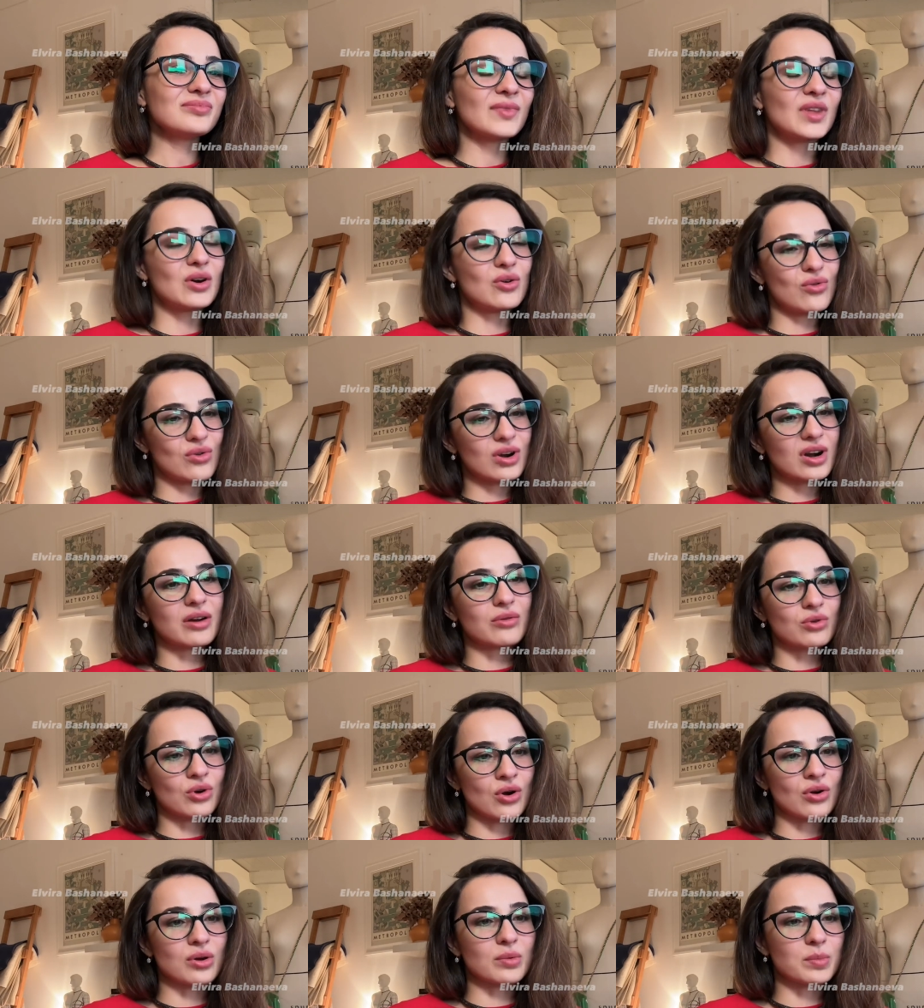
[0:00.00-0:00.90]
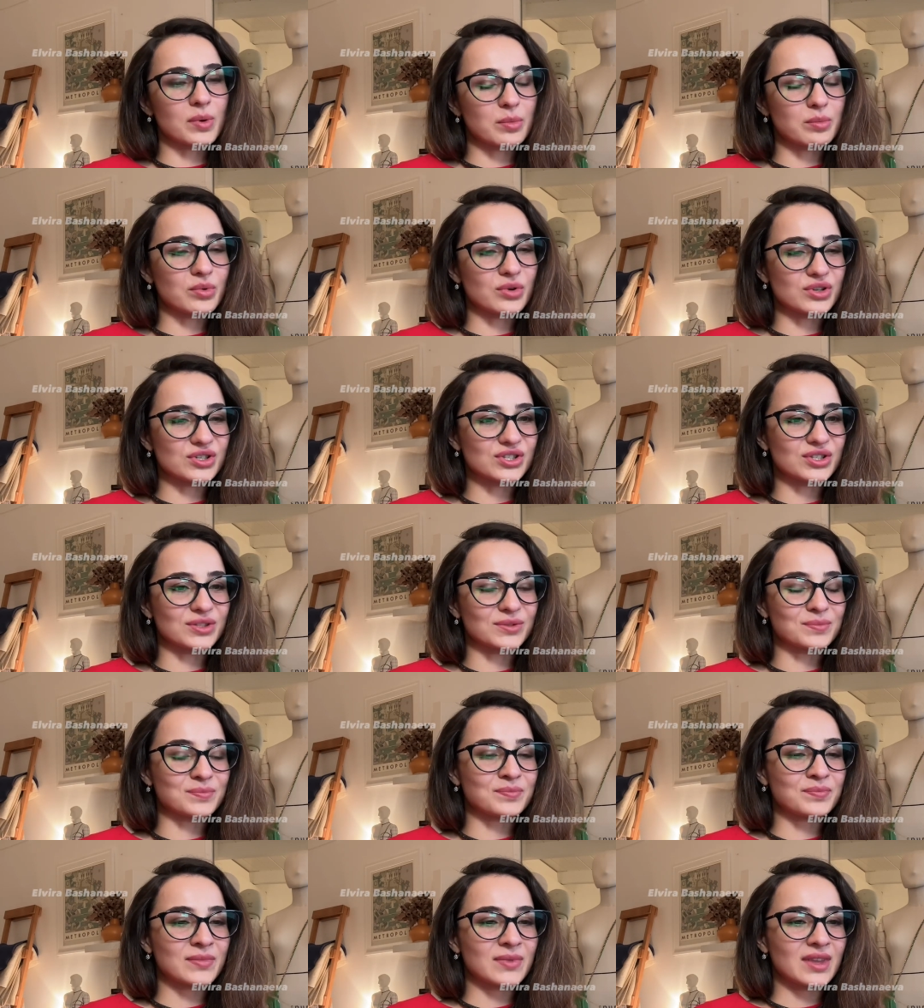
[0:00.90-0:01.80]
Or a wrong
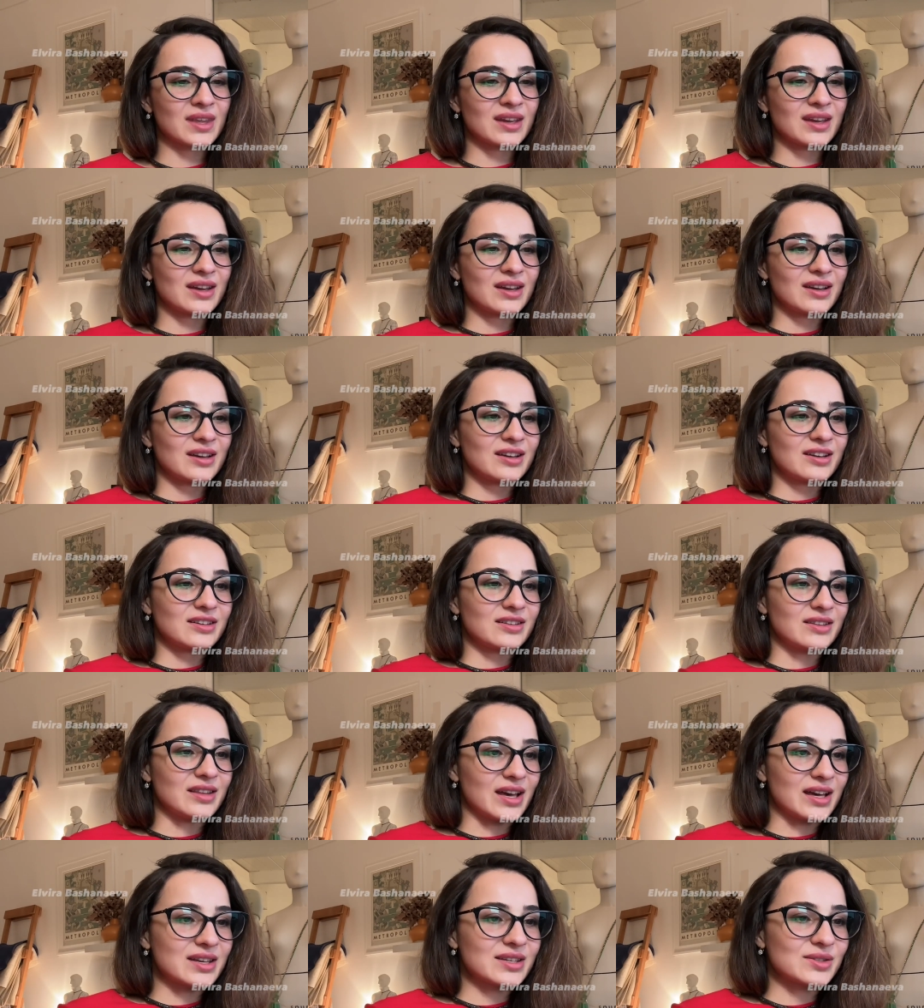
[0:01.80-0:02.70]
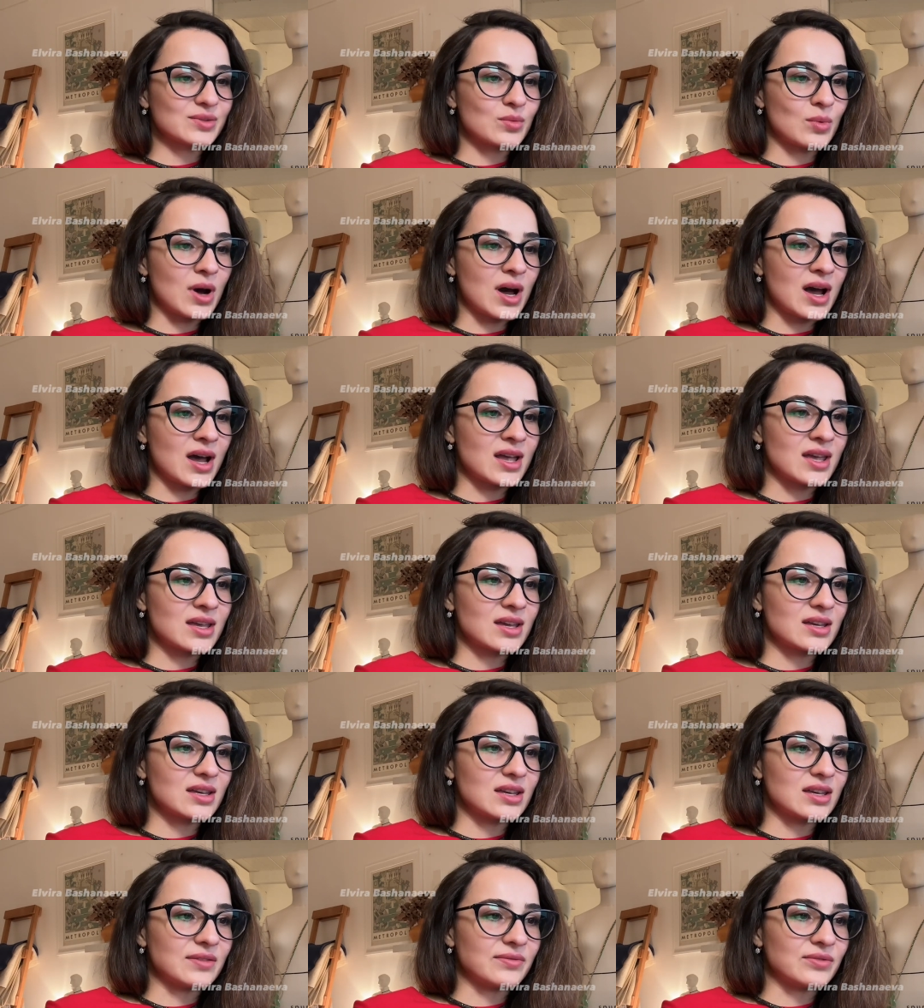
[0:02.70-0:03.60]
proportion. That is
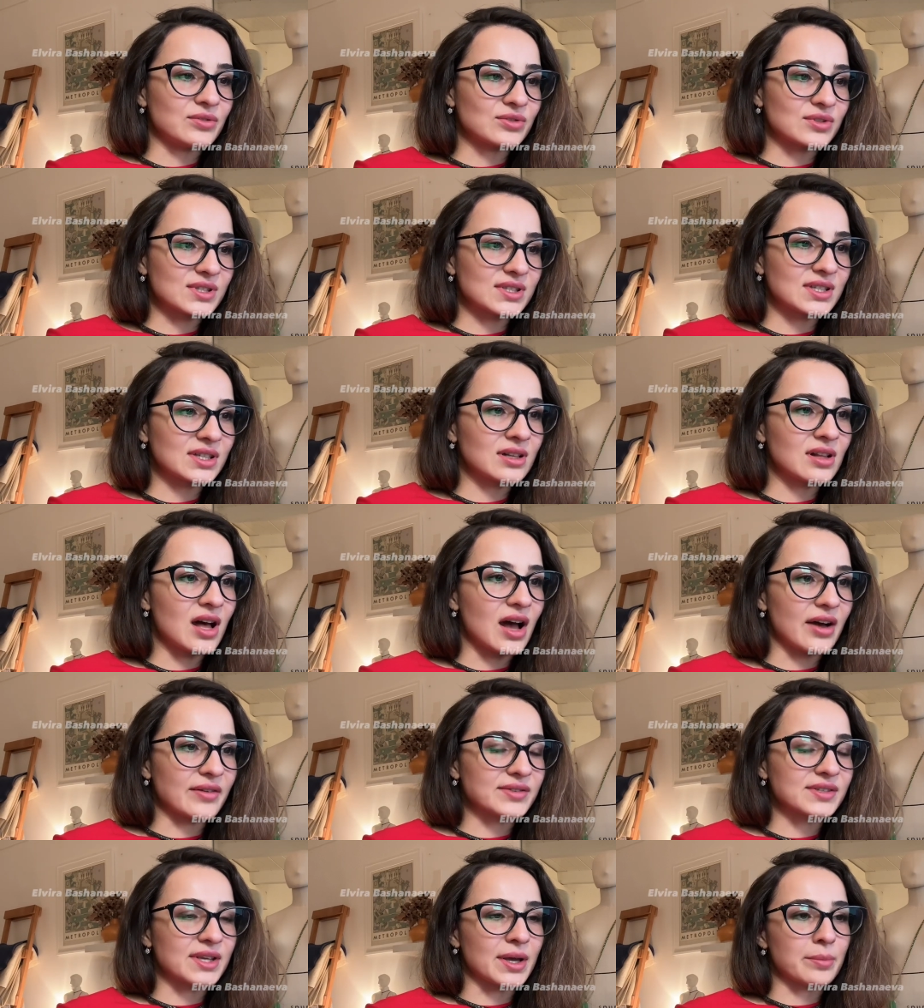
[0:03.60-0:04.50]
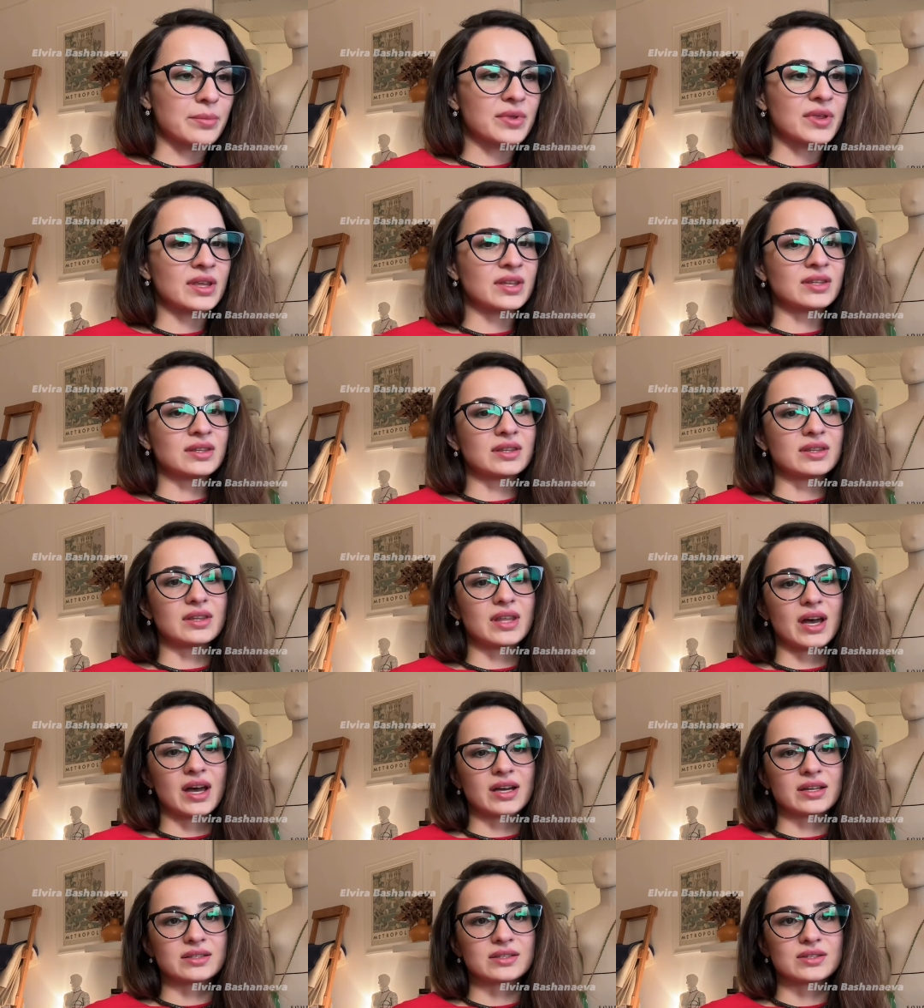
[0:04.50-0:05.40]
why if you still have something
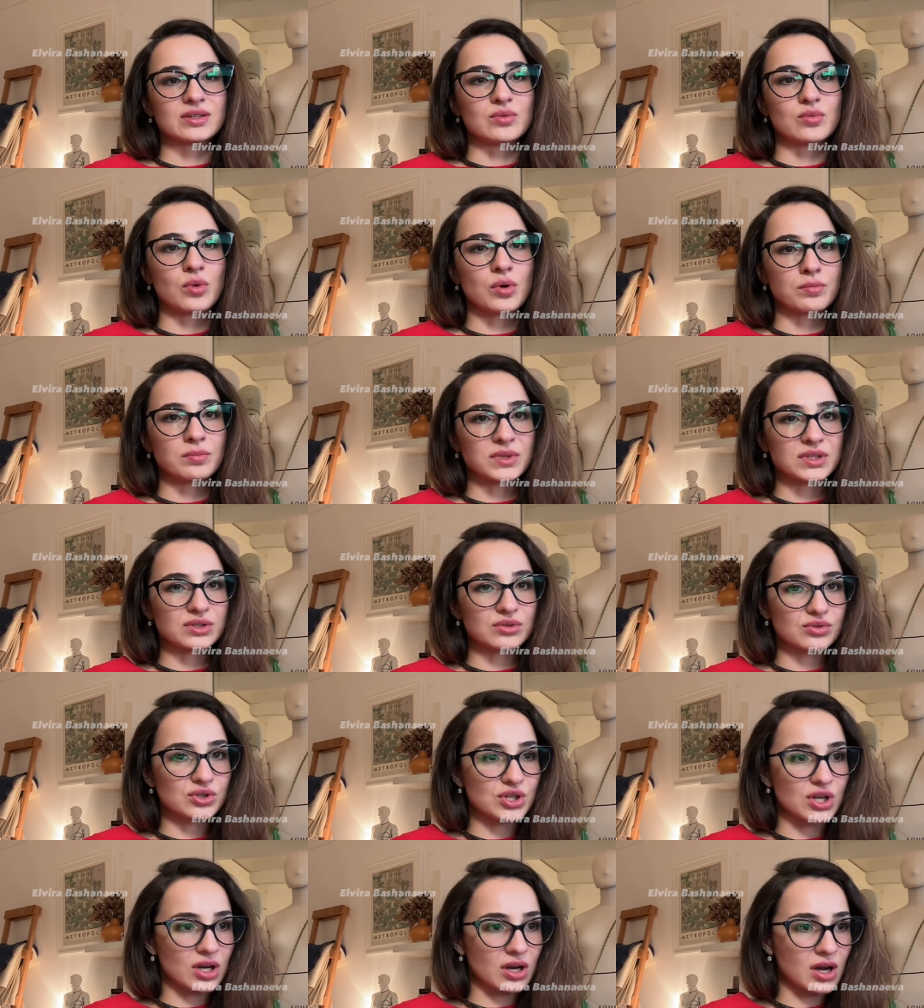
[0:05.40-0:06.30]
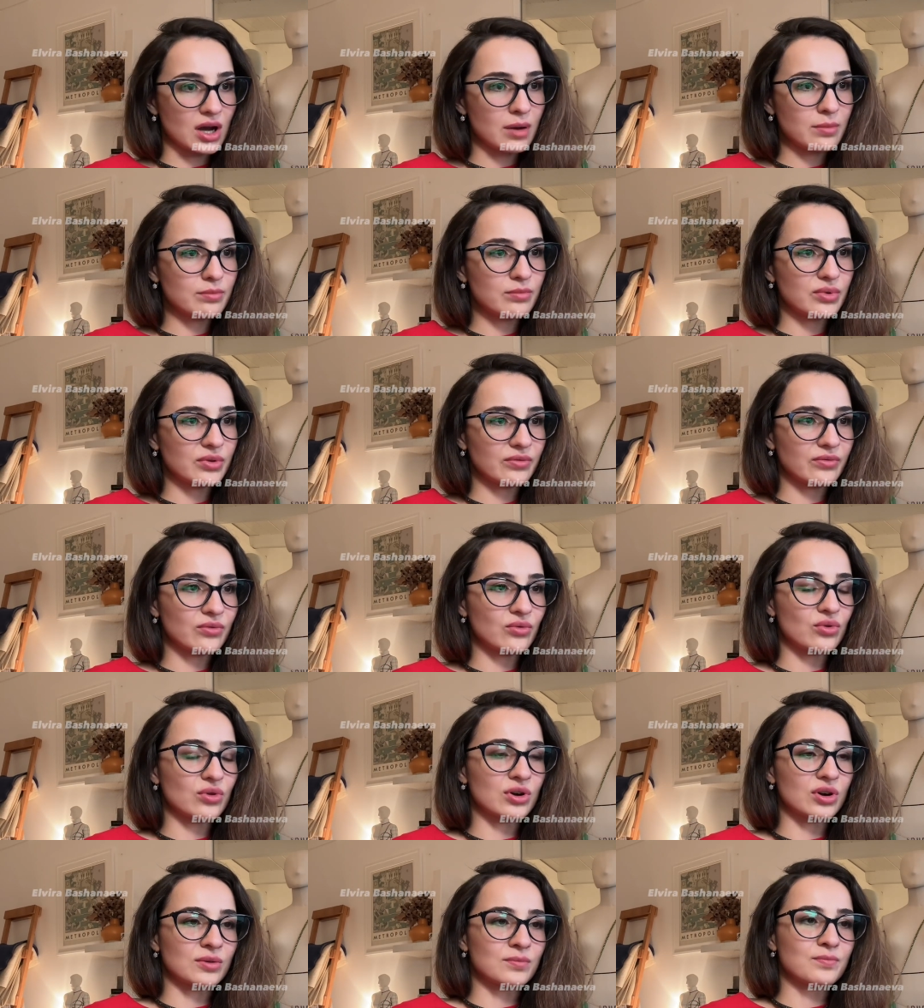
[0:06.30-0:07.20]
that you want me to check up
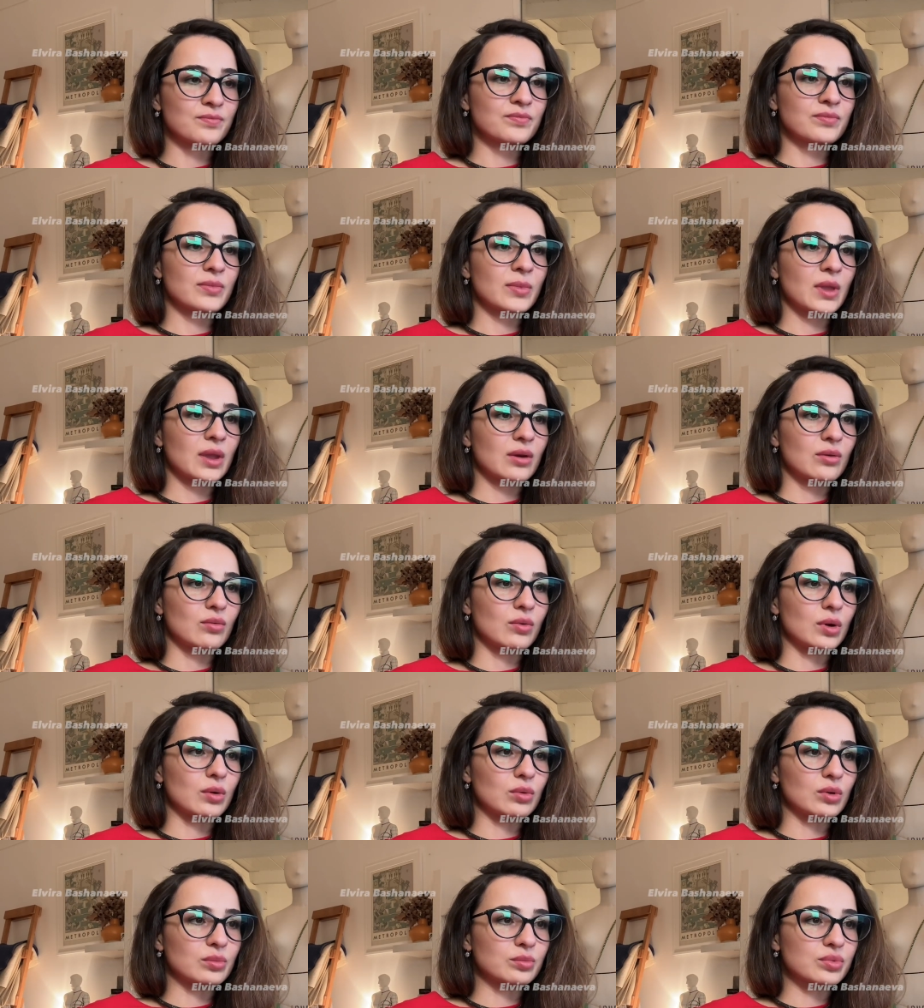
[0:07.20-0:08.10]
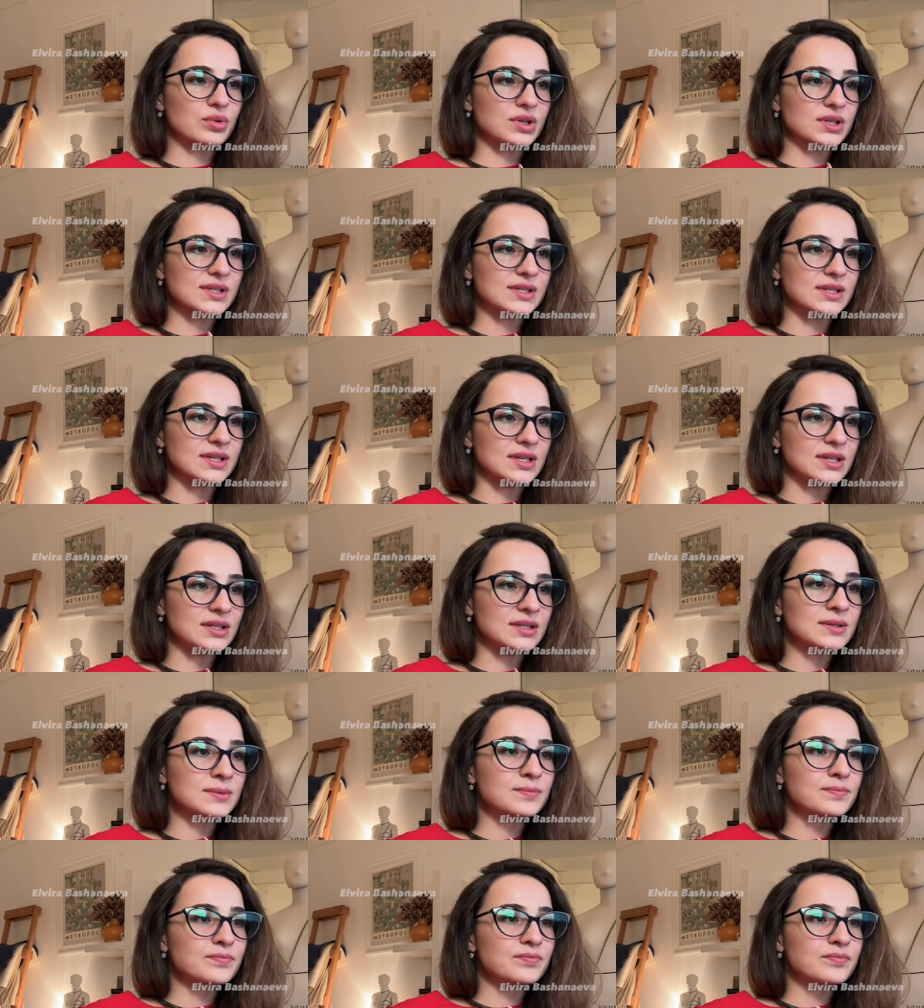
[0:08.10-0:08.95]
before we will proceed